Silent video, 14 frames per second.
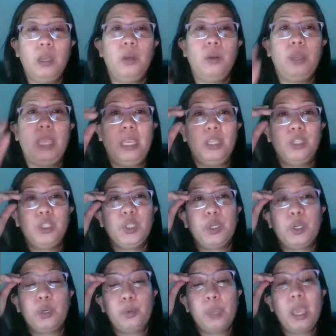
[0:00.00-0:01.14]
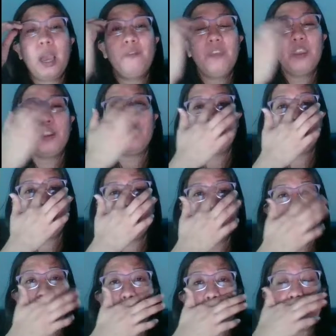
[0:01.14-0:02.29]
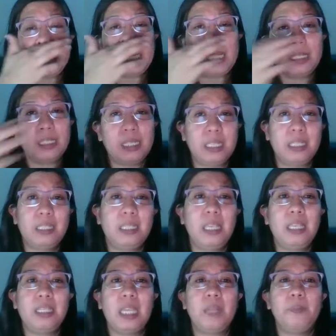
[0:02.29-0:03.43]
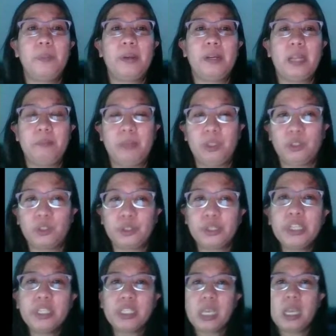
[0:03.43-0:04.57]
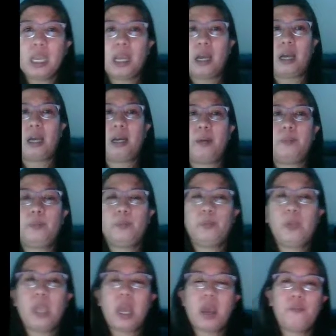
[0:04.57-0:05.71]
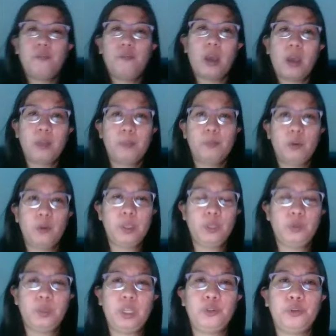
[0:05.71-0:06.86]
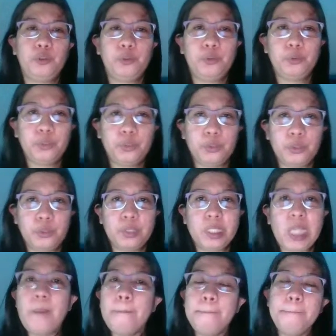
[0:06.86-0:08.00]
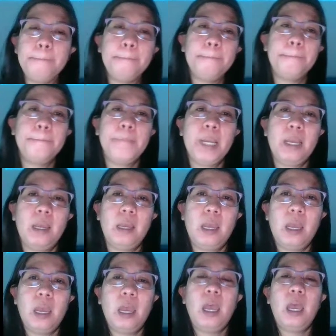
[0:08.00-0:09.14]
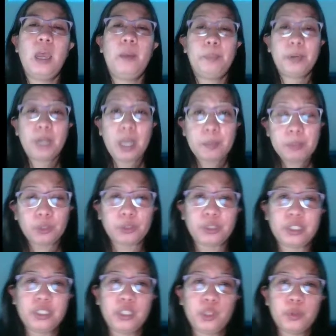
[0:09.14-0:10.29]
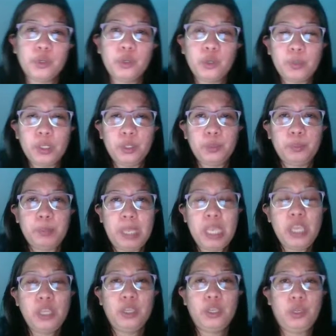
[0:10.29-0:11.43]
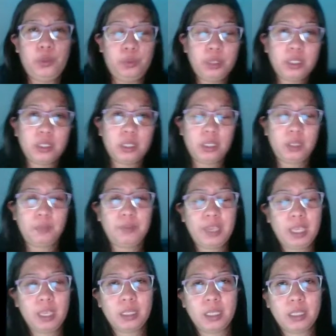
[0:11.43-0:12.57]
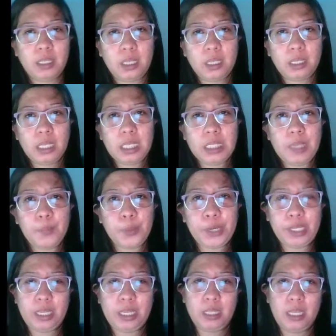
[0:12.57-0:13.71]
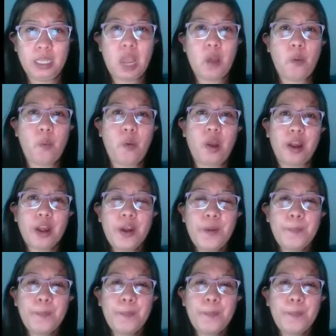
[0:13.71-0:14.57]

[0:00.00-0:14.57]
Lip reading: Okay, so we have here transistor characteristics and parameters. I'm going to introduce to you some parameters that we're going to make use that is important in our